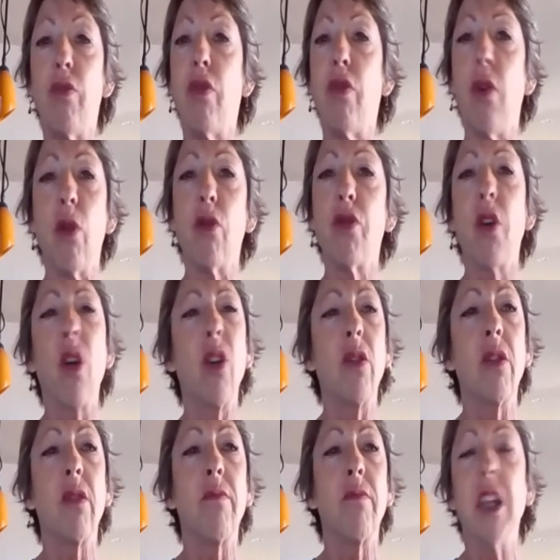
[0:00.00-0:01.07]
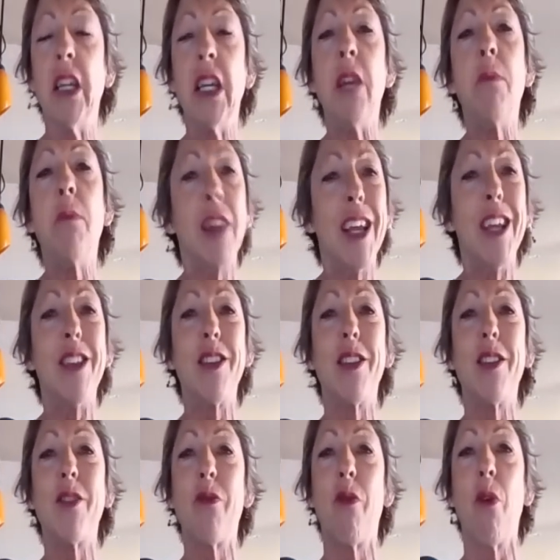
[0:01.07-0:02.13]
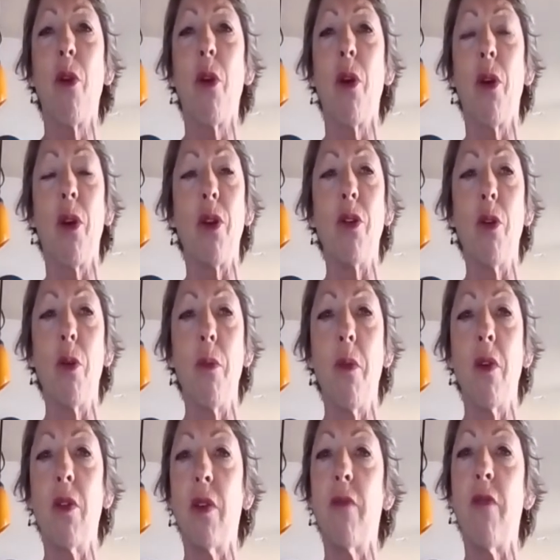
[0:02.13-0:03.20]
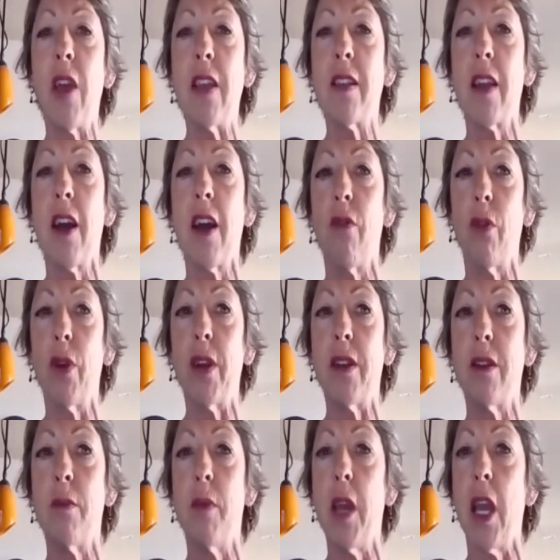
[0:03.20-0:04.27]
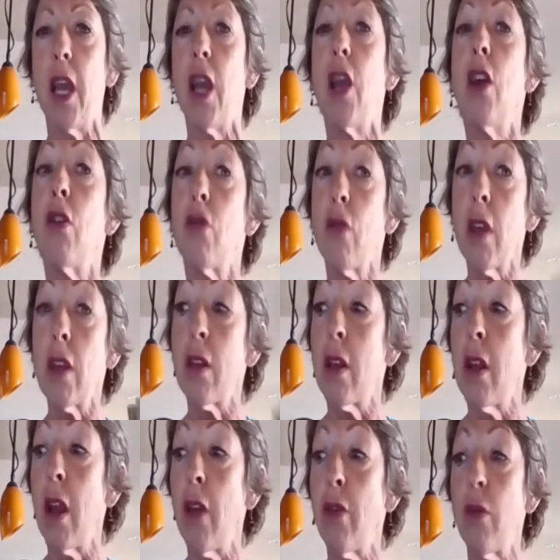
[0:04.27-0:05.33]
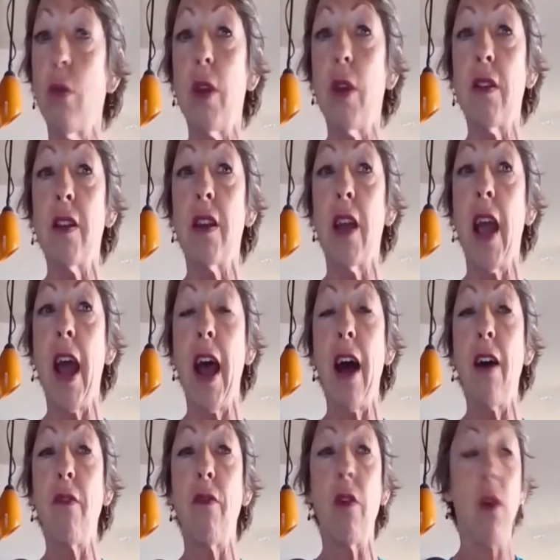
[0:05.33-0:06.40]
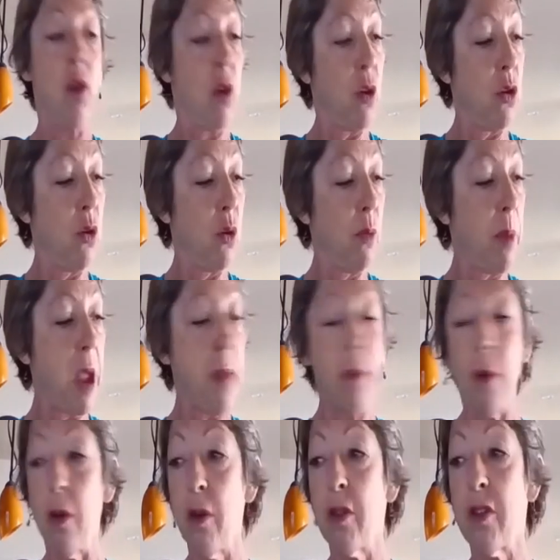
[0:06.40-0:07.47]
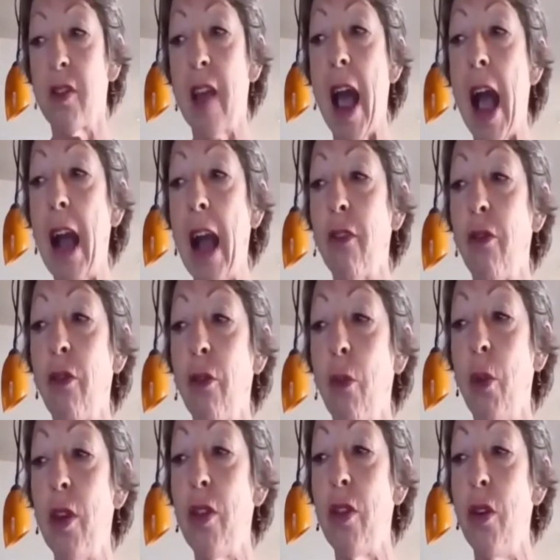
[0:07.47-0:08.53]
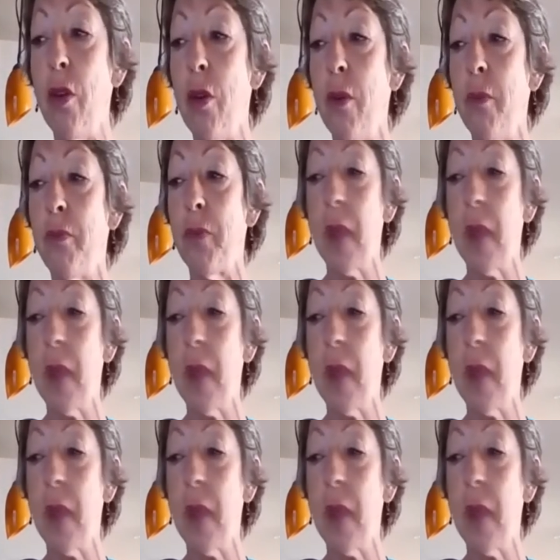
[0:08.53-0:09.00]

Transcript: Those aren't clean places for your face covering to be. So that's another reason to have your paper sack with you.